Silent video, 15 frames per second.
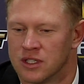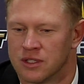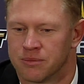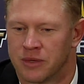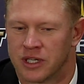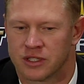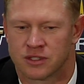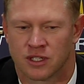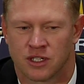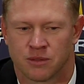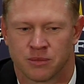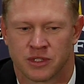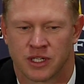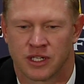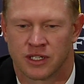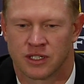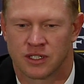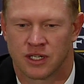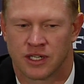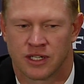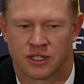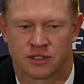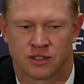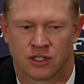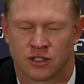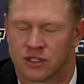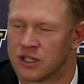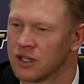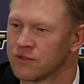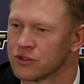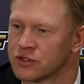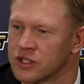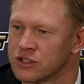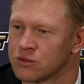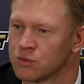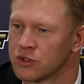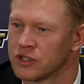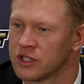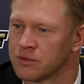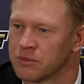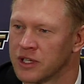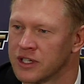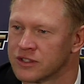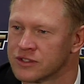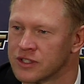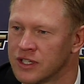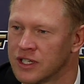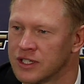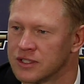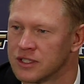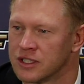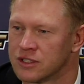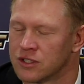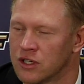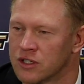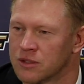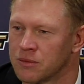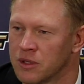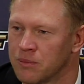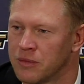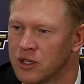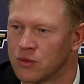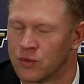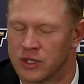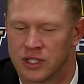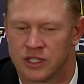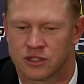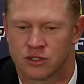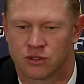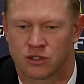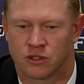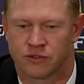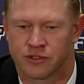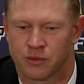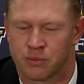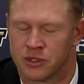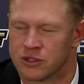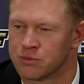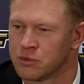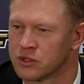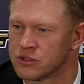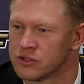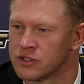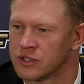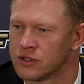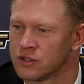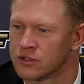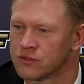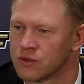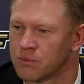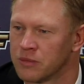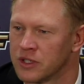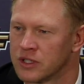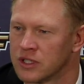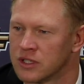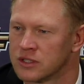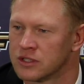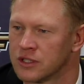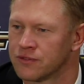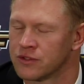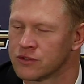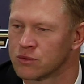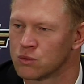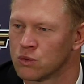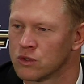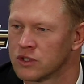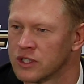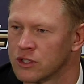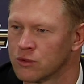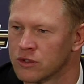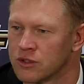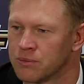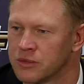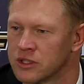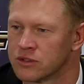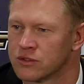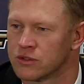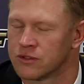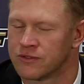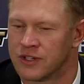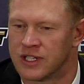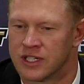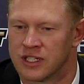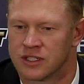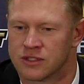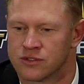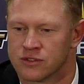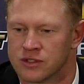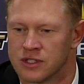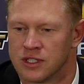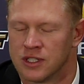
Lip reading: Mike Tomlin, I had a long conversation with him last night. He talked to me about when he took over the Pittsburgh Steelers from being a defensive coordinator with the Minnesota Vikings.